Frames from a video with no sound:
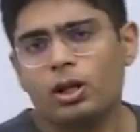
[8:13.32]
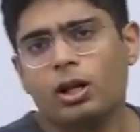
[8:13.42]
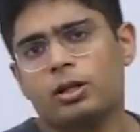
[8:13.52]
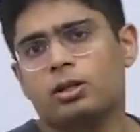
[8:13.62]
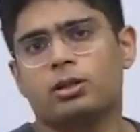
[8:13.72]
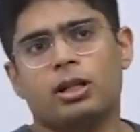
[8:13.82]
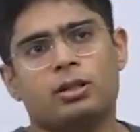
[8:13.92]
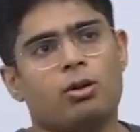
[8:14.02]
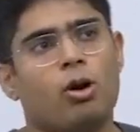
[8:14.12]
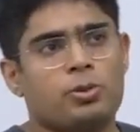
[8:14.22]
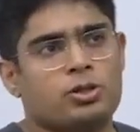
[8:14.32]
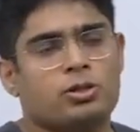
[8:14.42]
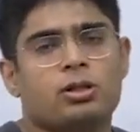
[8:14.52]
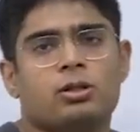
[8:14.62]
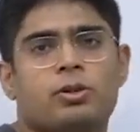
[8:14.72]
in
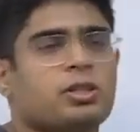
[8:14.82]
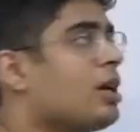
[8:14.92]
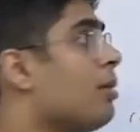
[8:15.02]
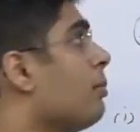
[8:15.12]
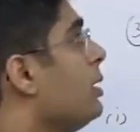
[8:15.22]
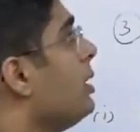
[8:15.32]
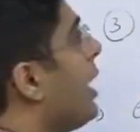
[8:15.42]
optional, for example,